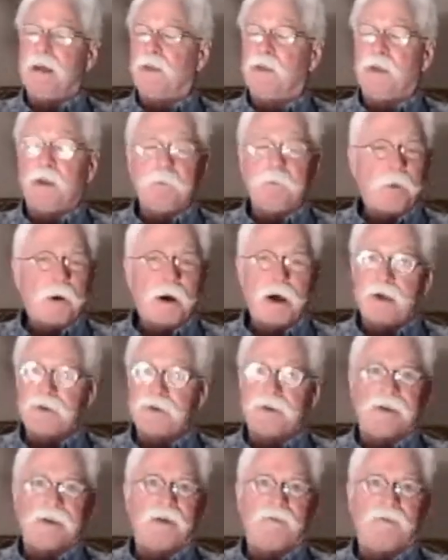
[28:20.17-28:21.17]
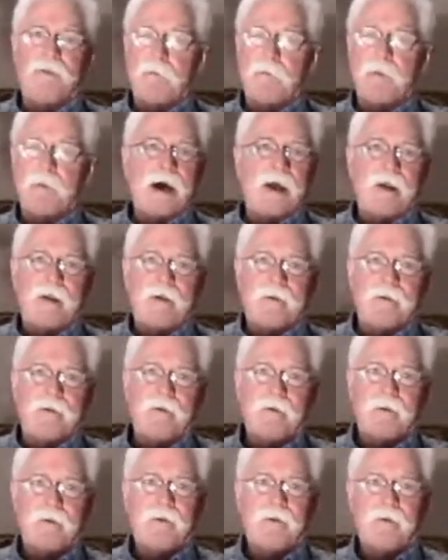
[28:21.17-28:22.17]
Nothing positive about
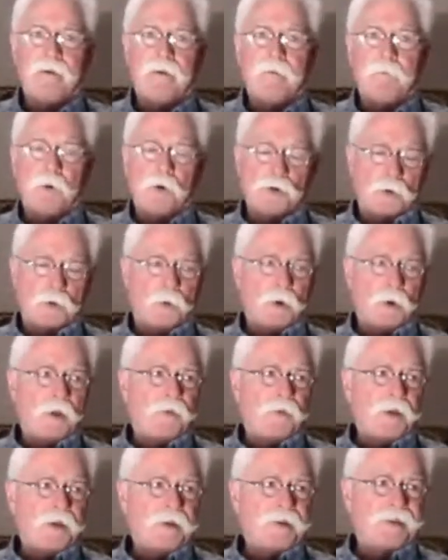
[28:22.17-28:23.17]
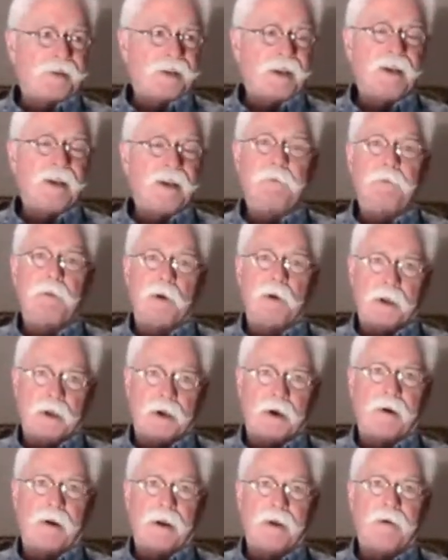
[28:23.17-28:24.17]
it. Most of what they see is
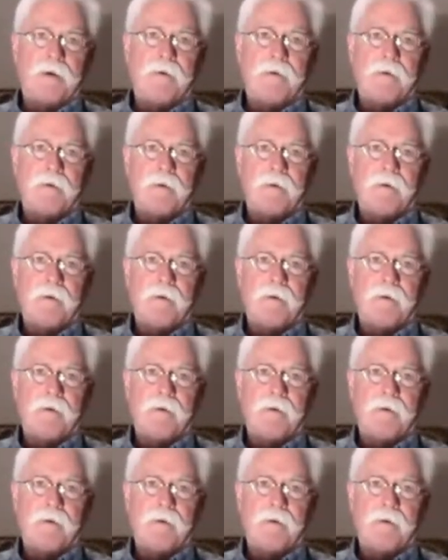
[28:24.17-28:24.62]
pretty ugly.